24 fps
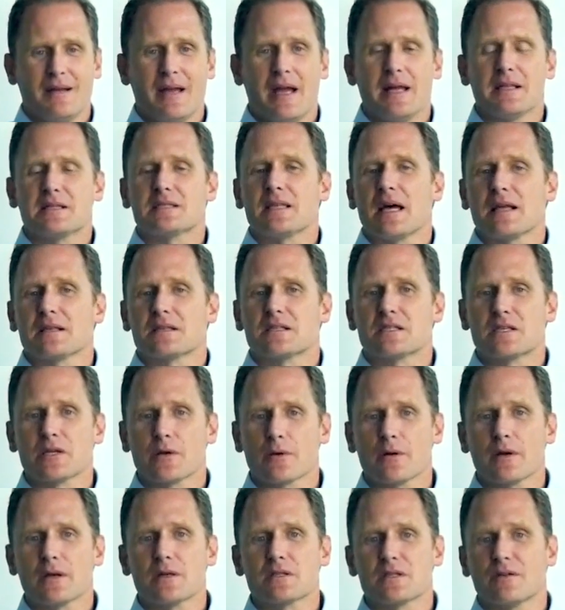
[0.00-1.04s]
It's that
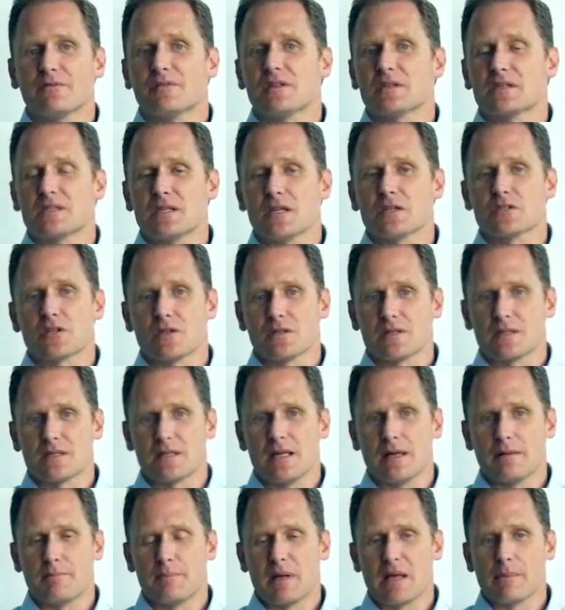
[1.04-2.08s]
series of decisions
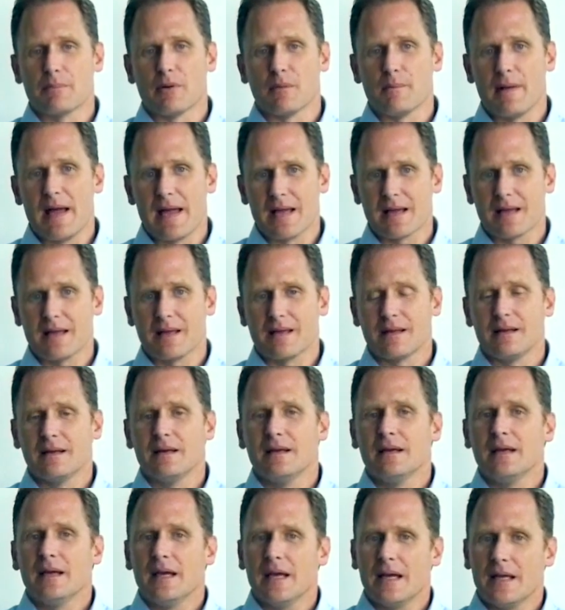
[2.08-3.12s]
that people make
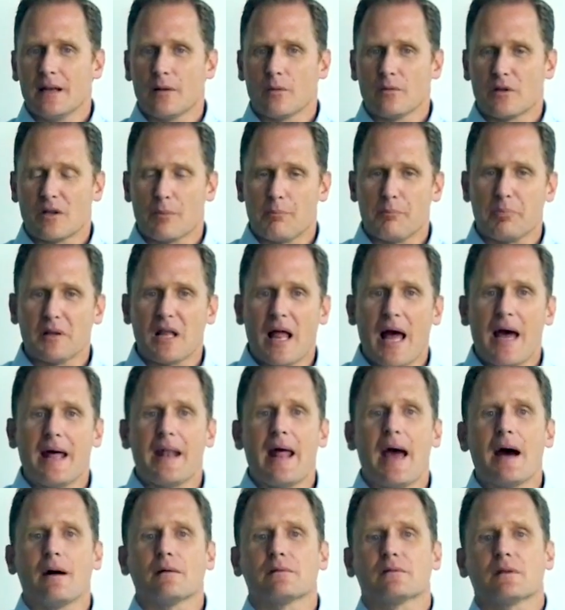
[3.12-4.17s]
and to plan
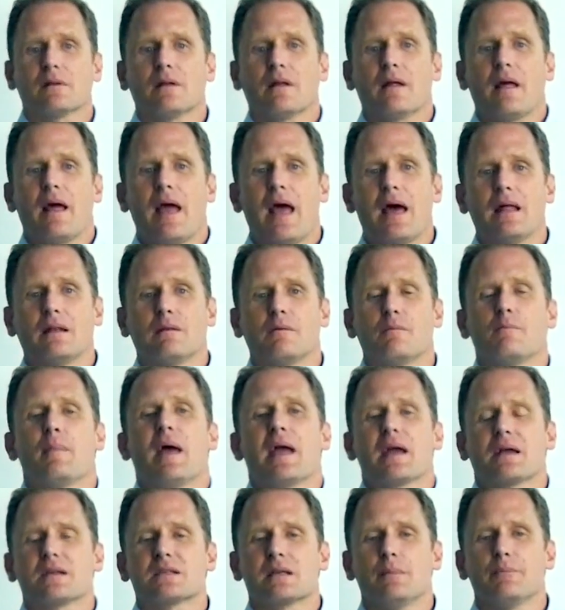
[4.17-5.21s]
out and
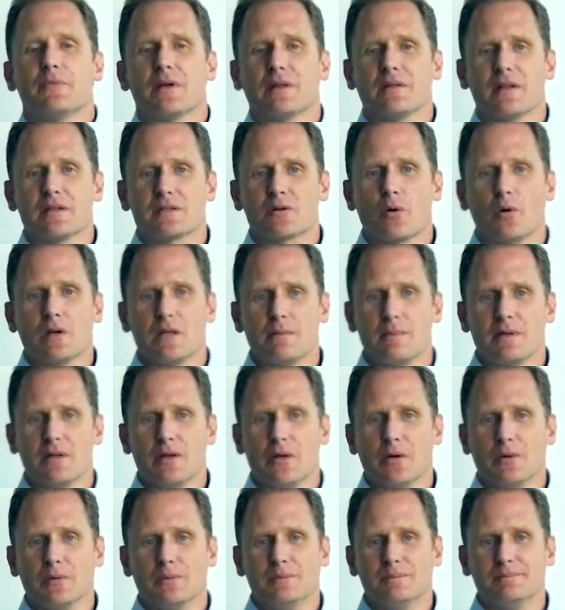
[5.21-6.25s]
make something that's going to be
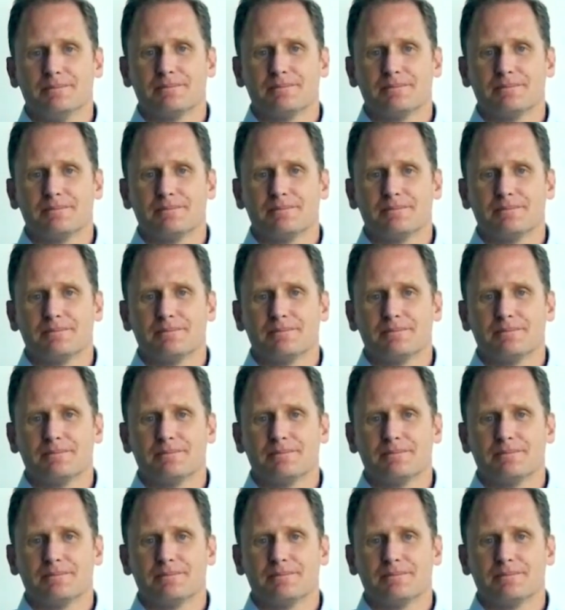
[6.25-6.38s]
new.